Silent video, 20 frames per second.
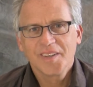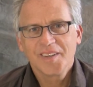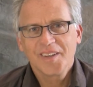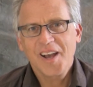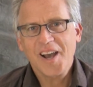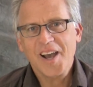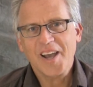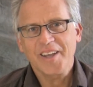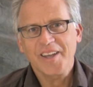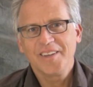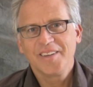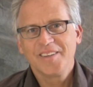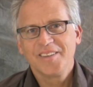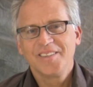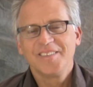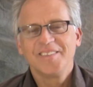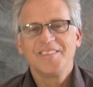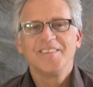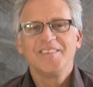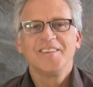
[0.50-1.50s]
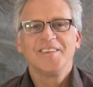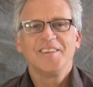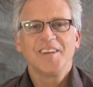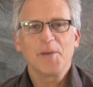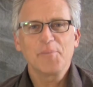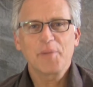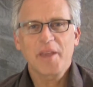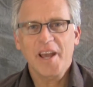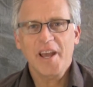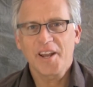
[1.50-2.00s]
Hi,
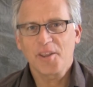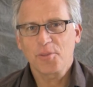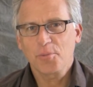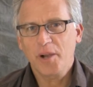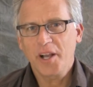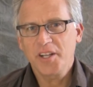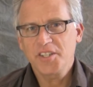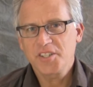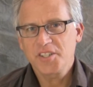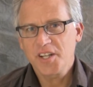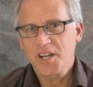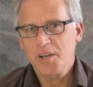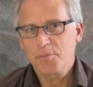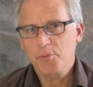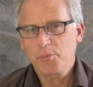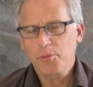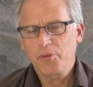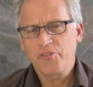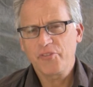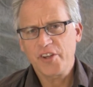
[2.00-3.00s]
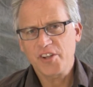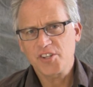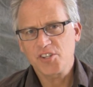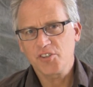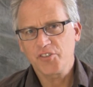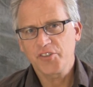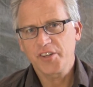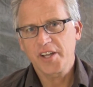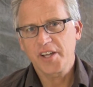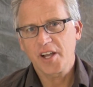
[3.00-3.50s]
I'm Kenneth Wajda. I'm a
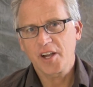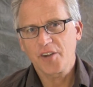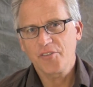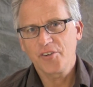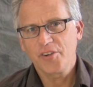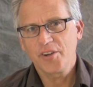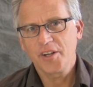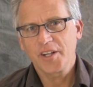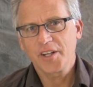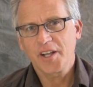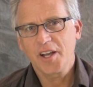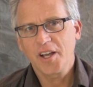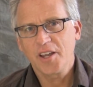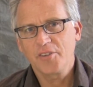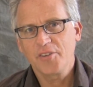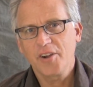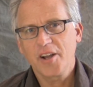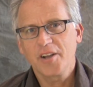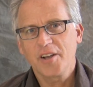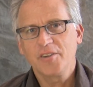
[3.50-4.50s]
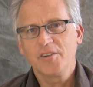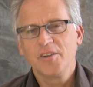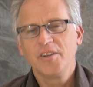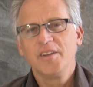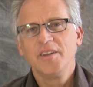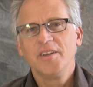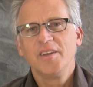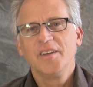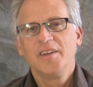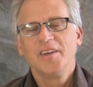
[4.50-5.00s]
professional photographer in Colorado,
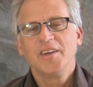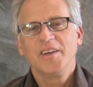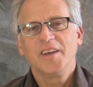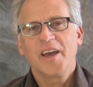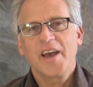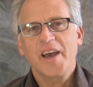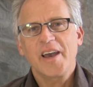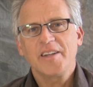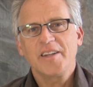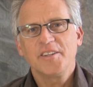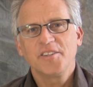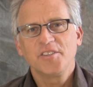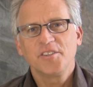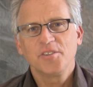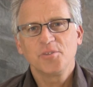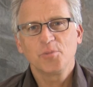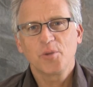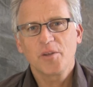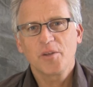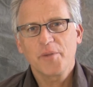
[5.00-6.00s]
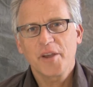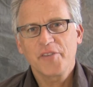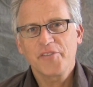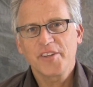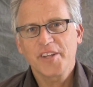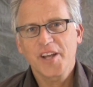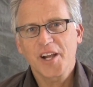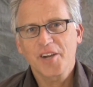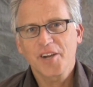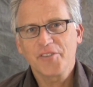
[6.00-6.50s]
and this is one of my
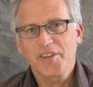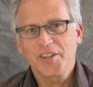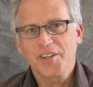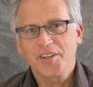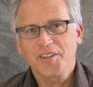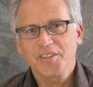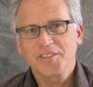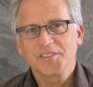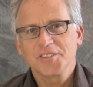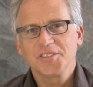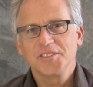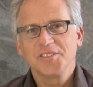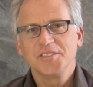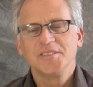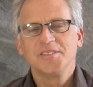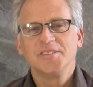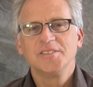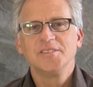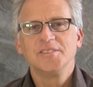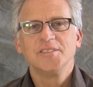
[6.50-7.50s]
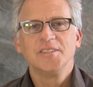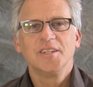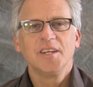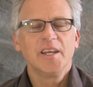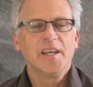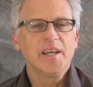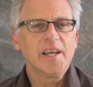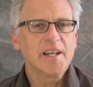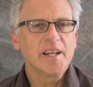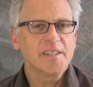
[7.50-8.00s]
photography talks.
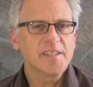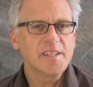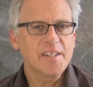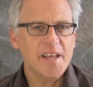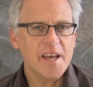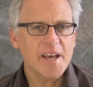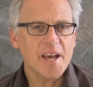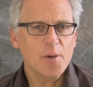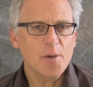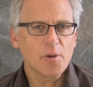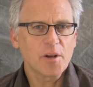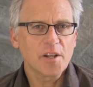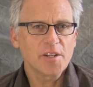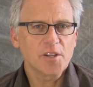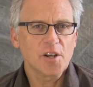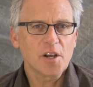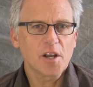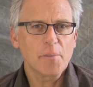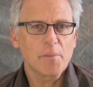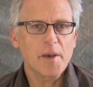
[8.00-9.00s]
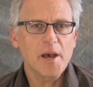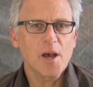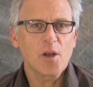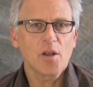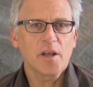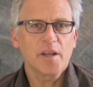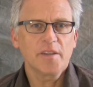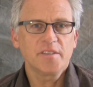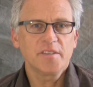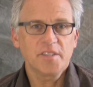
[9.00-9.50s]
Today I want to talk
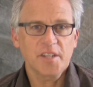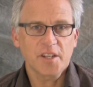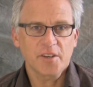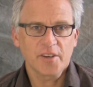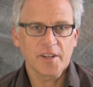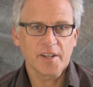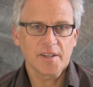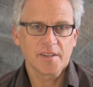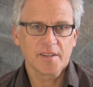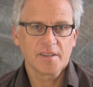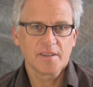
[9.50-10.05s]
about a secret.